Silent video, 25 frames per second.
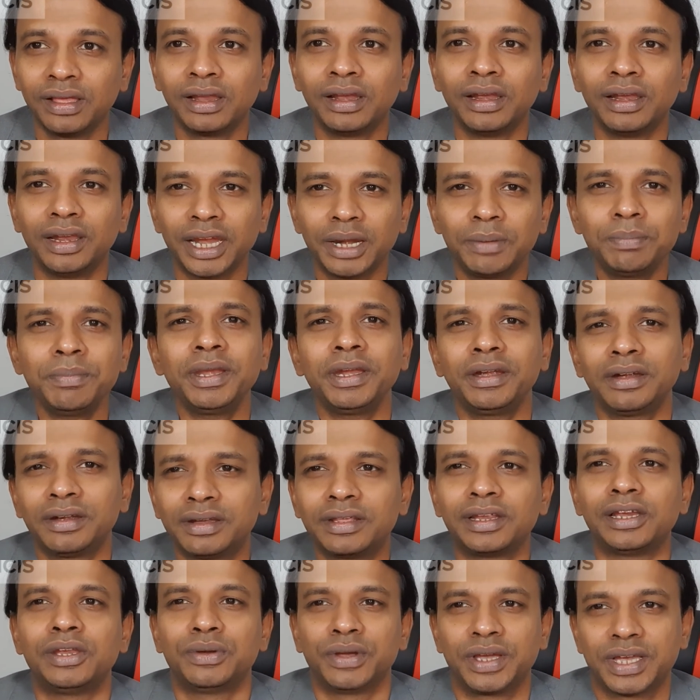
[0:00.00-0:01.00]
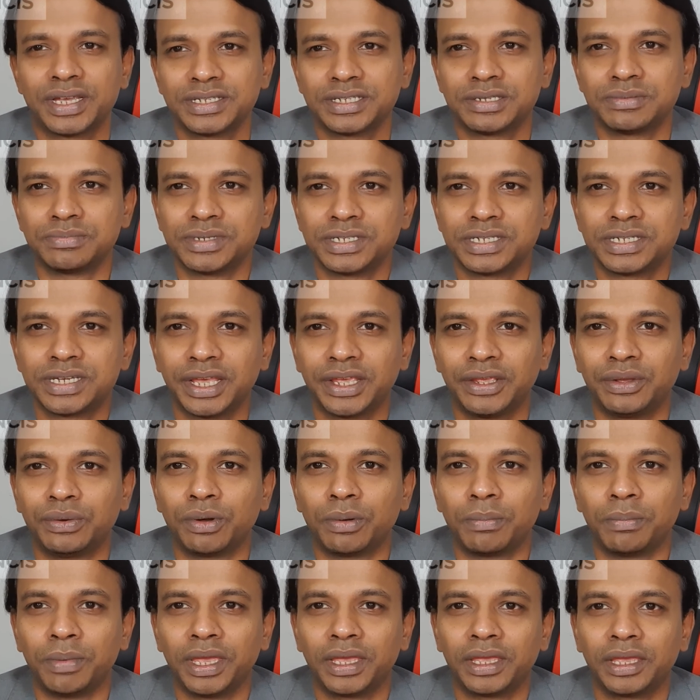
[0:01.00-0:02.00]
Let me tell you guys the mistake you are
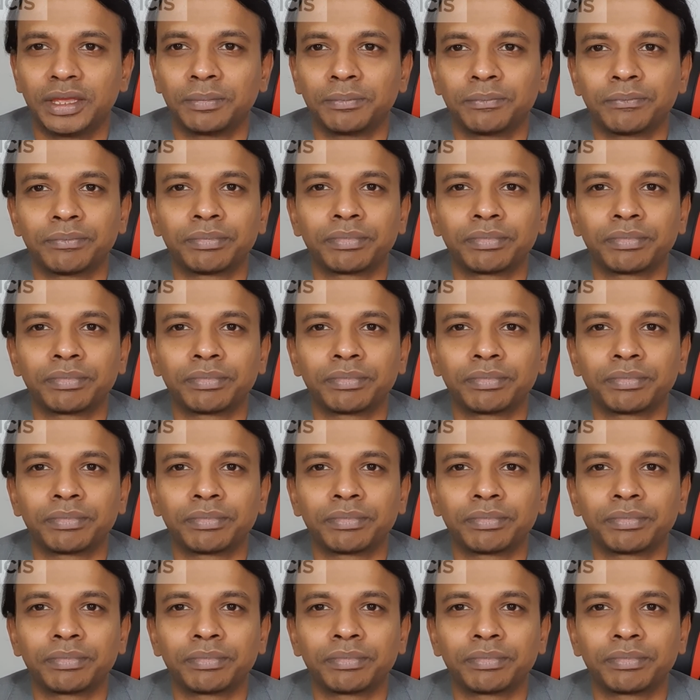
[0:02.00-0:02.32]
making.